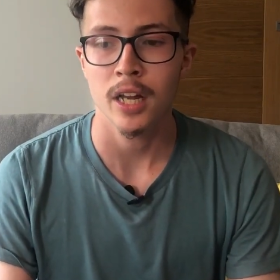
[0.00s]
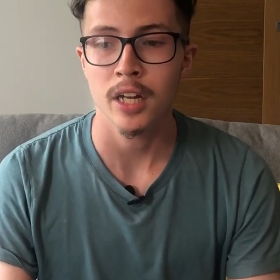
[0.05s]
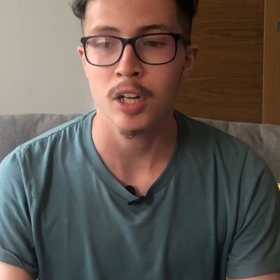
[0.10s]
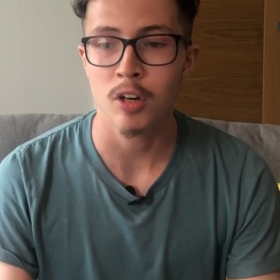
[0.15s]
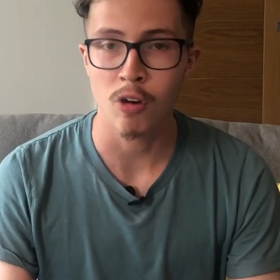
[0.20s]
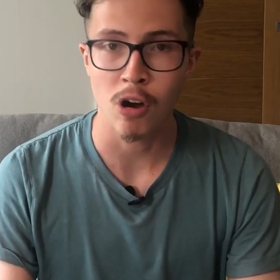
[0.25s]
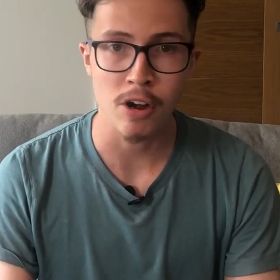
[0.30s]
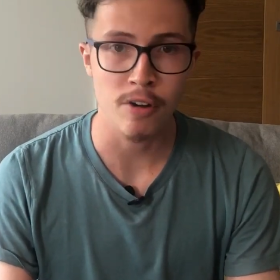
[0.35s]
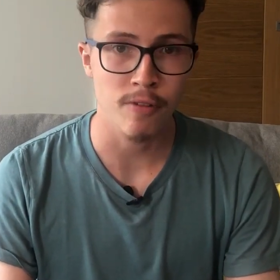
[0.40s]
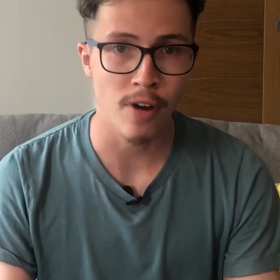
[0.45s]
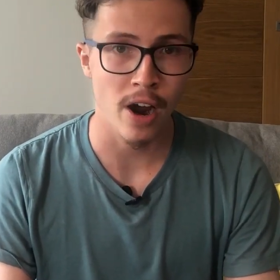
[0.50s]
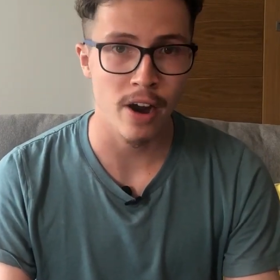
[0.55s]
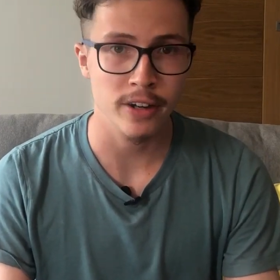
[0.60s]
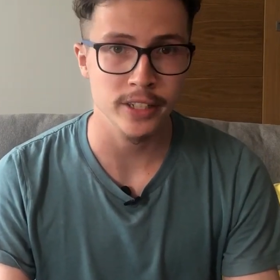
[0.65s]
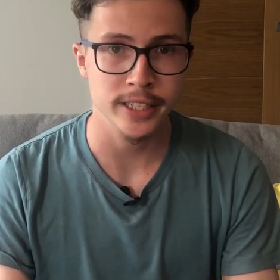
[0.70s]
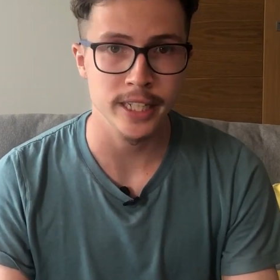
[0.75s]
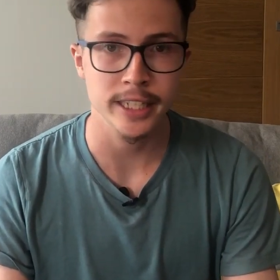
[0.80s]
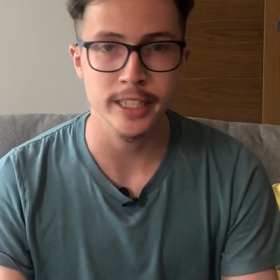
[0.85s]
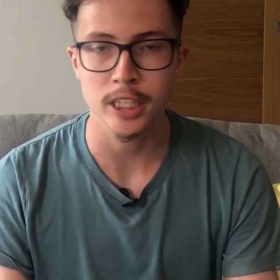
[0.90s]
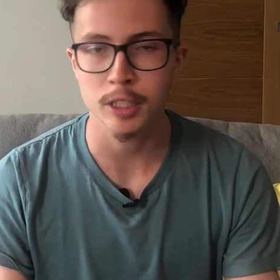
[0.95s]

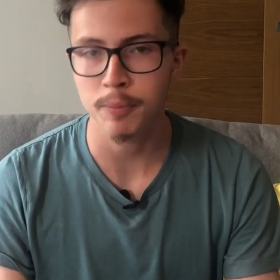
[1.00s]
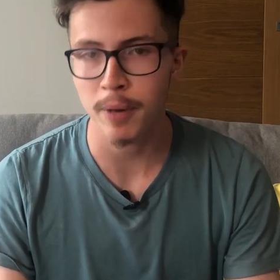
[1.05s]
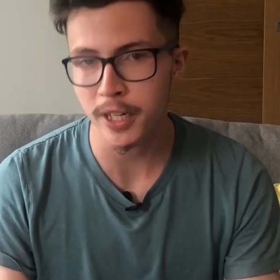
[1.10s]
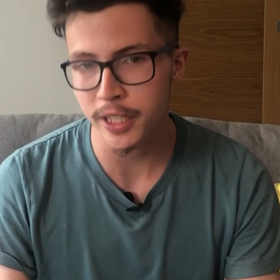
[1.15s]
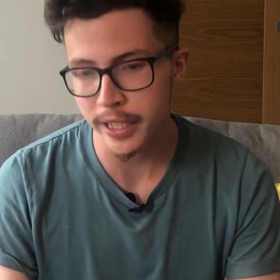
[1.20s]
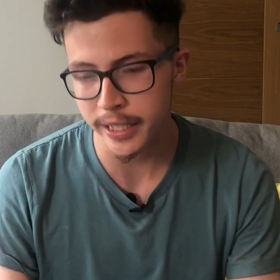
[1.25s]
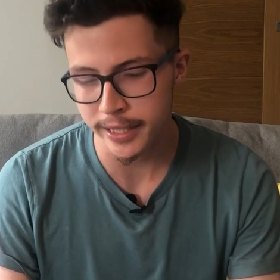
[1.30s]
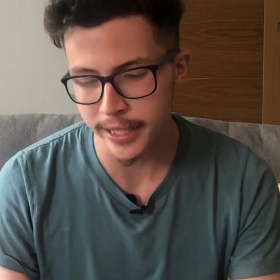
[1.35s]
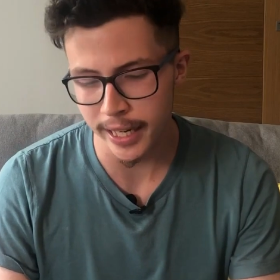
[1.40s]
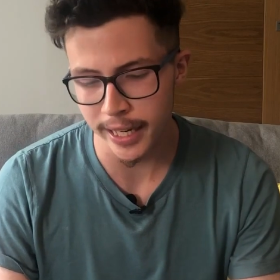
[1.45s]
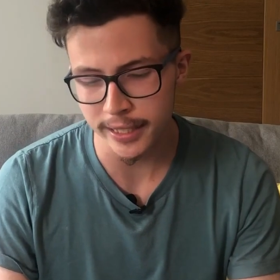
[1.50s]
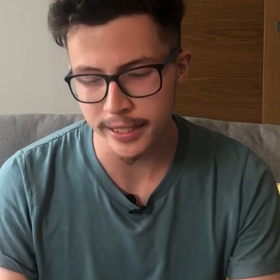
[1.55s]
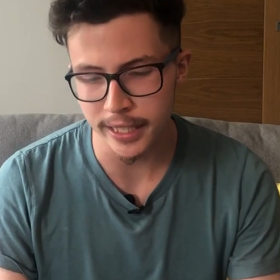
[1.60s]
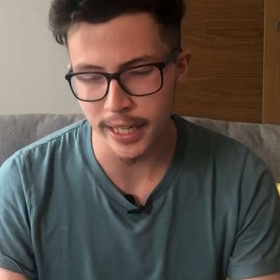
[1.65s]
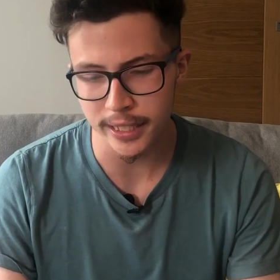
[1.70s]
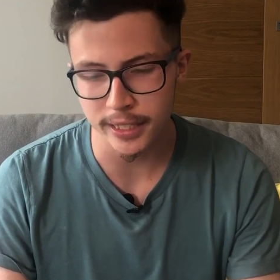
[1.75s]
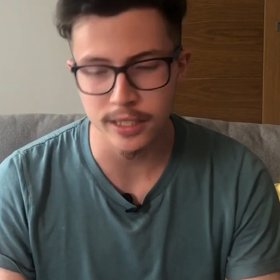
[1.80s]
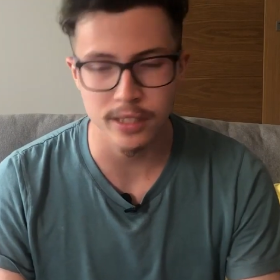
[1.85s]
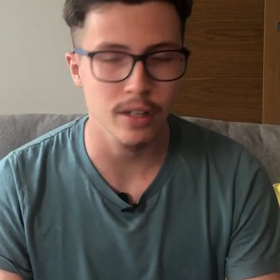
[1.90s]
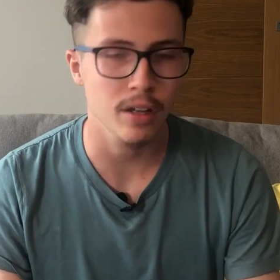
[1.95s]
coronaviruses, especially seeing as
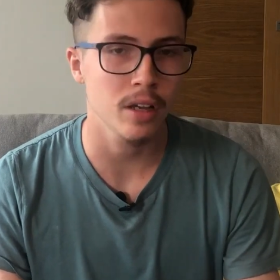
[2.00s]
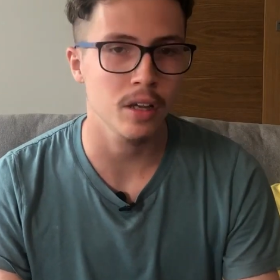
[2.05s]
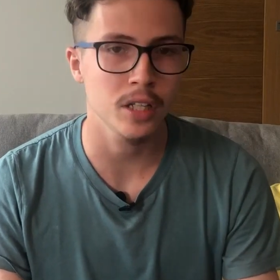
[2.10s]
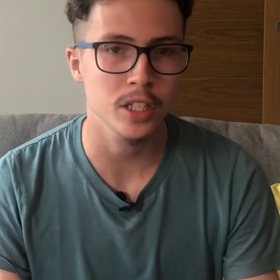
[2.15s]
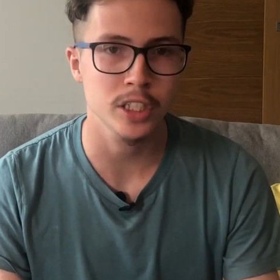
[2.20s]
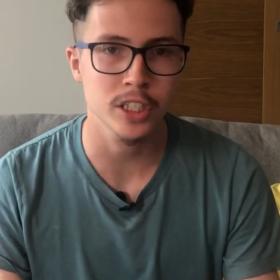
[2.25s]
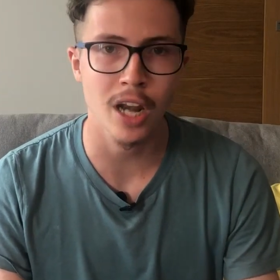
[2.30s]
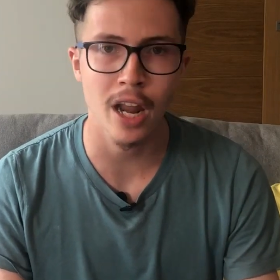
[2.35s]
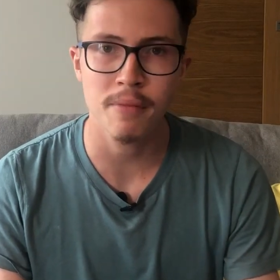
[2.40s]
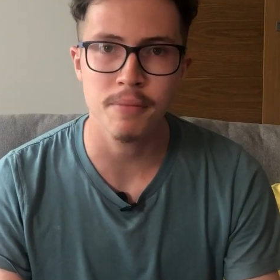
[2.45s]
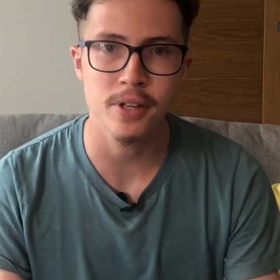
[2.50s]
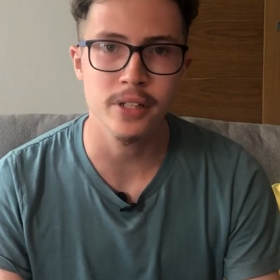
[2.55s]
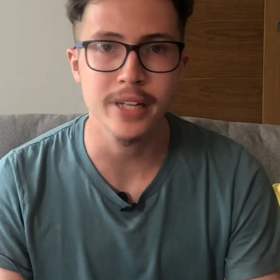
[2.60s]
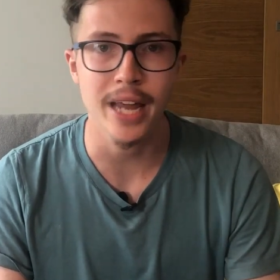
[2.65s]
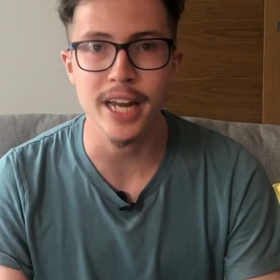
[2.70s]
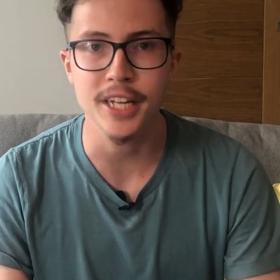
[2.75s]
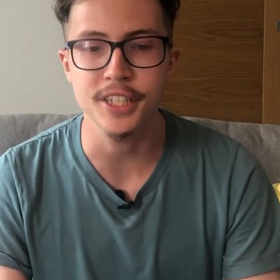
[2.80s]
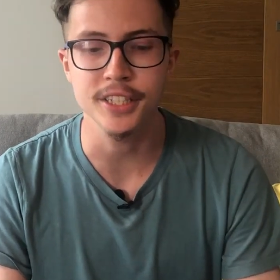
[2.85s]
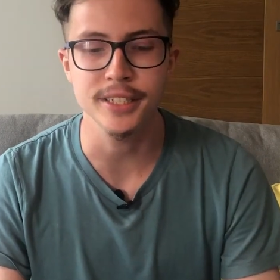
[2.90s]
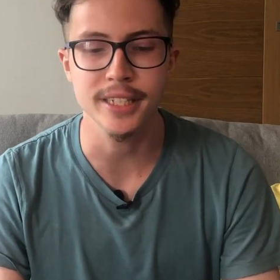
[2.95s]
there's slight
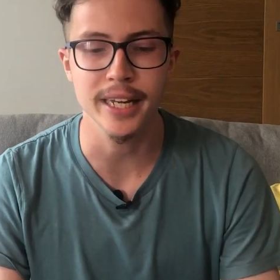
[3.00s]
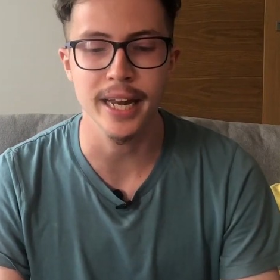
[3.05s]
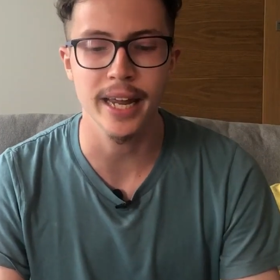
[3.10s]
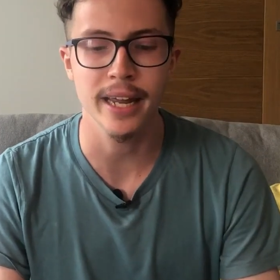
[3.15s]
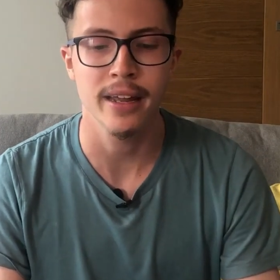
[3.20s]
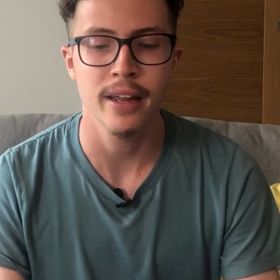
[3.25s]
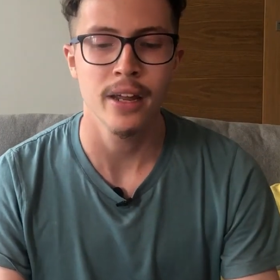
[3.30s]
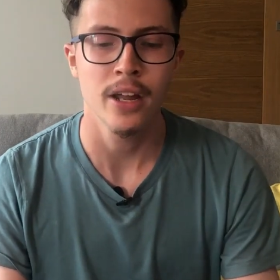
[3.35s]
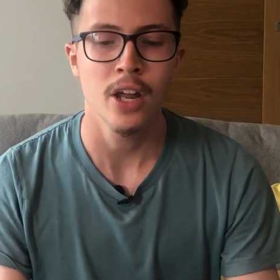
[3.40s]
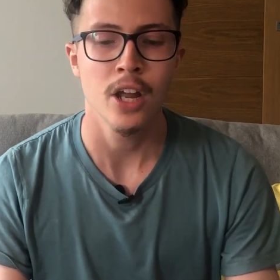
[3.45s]
mutations in it,